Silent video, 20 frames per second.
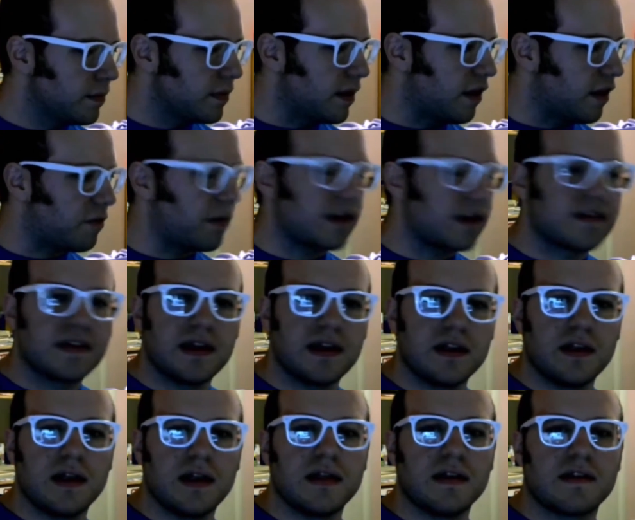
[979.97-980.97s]
especially
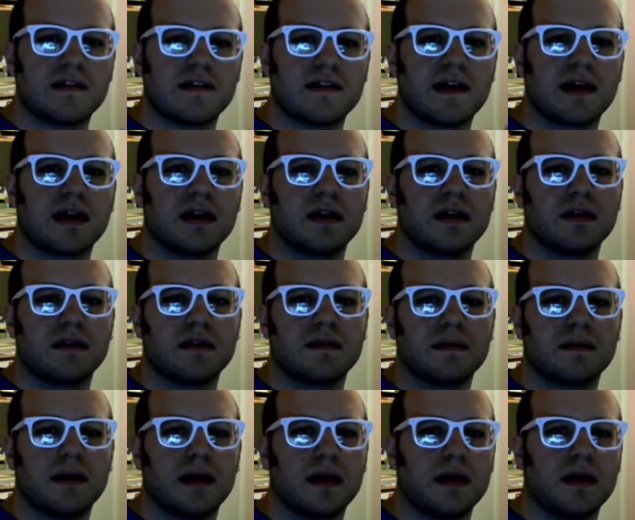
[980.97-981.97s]
in the second
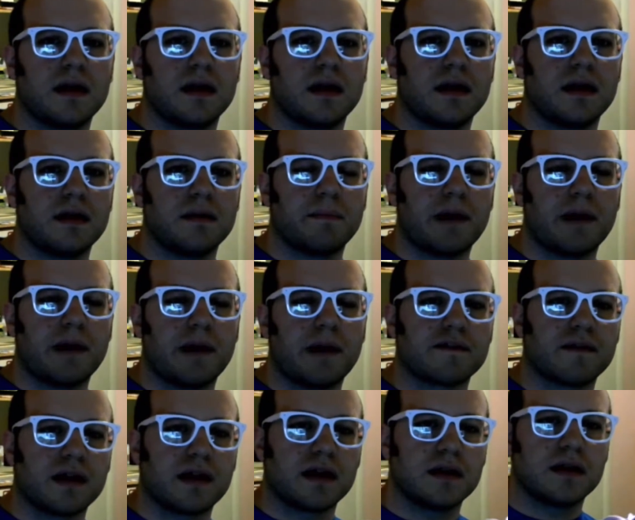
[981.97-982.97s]
boss
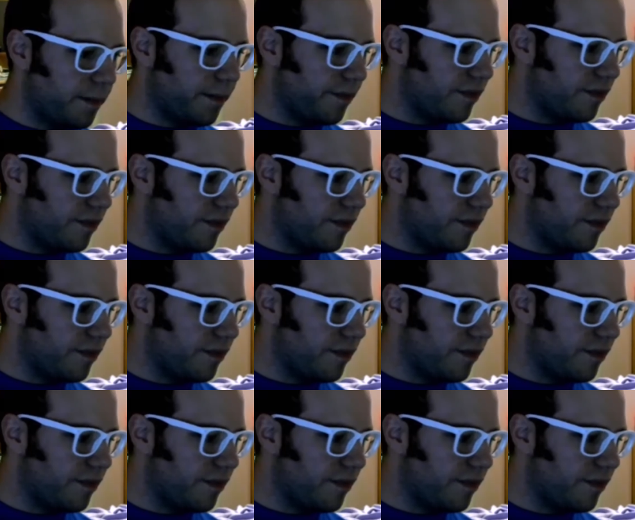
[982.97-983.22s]
fight.